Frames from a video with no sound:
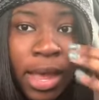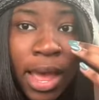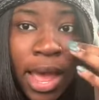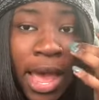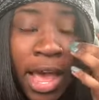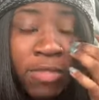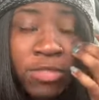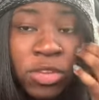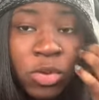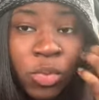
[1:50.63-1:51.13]

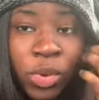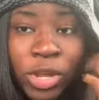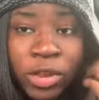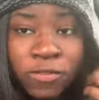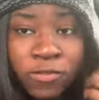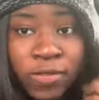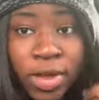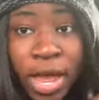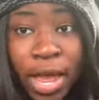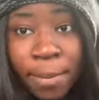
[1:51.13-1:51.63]
I have to wait
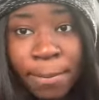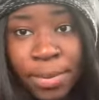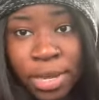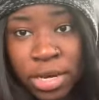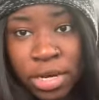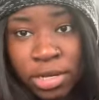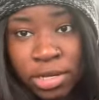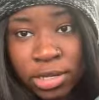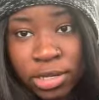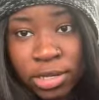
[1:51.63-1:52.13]
5
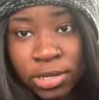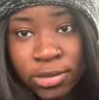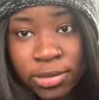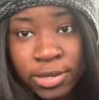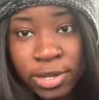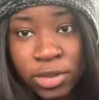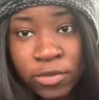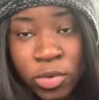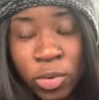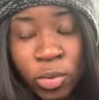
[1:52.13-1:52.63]
minutes to
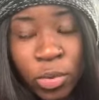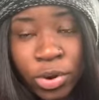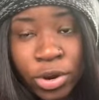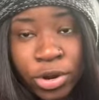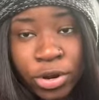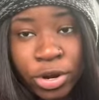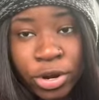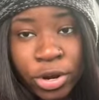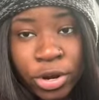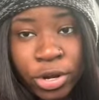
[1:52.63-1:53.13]
see if a
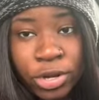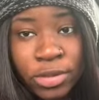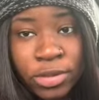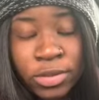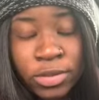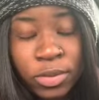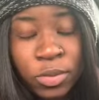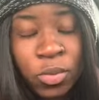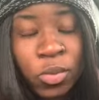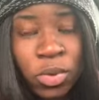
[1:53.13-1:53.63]
worker
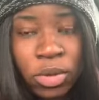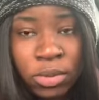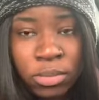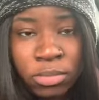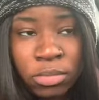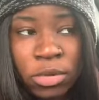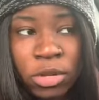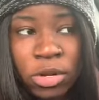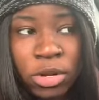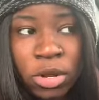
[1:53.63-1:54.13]
would,
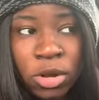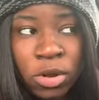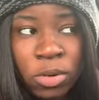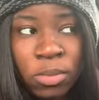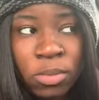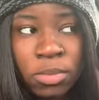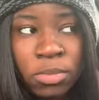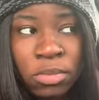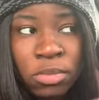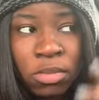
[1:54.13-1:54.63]
you
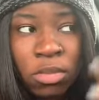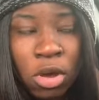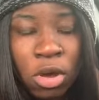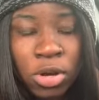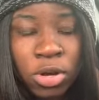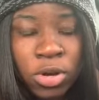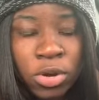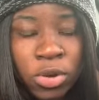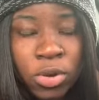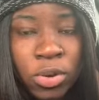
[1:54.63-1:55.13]
know,
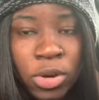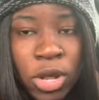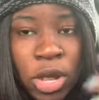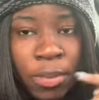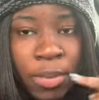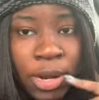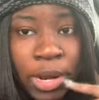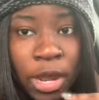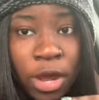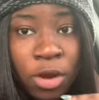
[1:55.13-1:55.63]
on their own
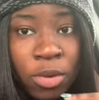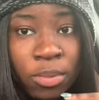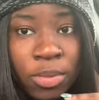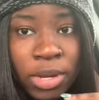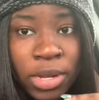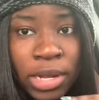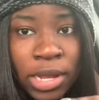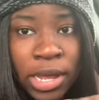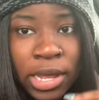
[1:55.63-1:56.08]
come and help me.